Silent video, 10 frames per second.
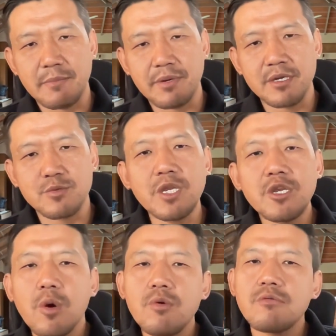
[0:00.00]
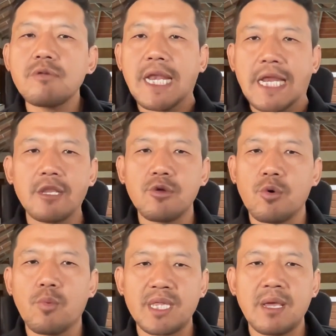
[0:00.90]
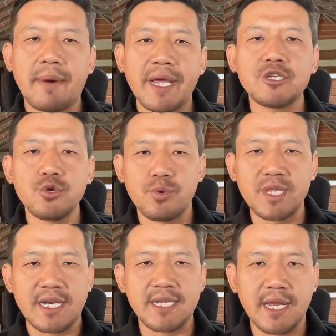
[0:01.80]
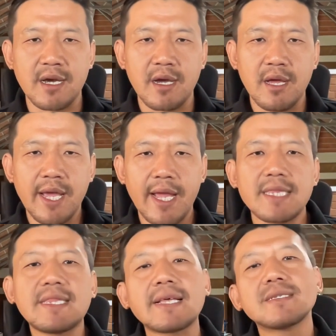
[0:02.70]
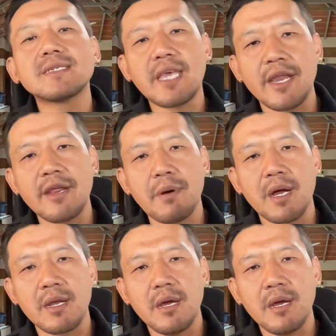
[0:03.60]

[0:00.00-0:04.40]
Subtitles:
Because we don't really know what they might do with that data. And that's the scary part.